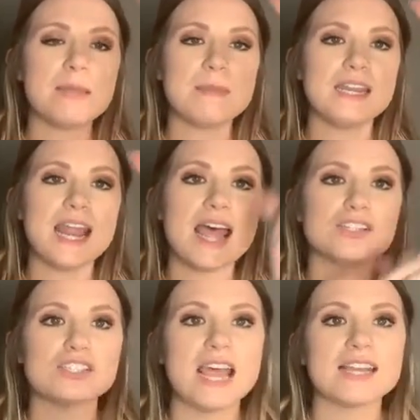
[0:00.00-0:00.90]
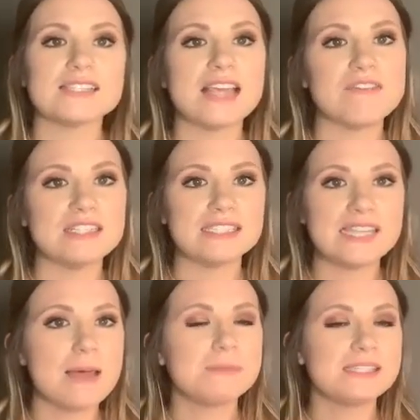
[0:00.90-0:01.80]
type in
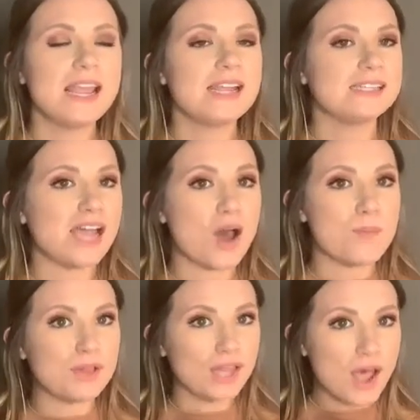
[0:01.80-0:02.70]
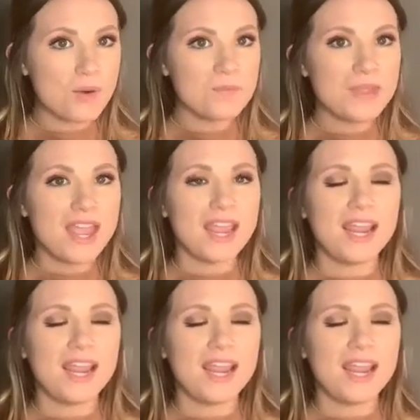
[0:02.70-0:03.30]
#7steps down below,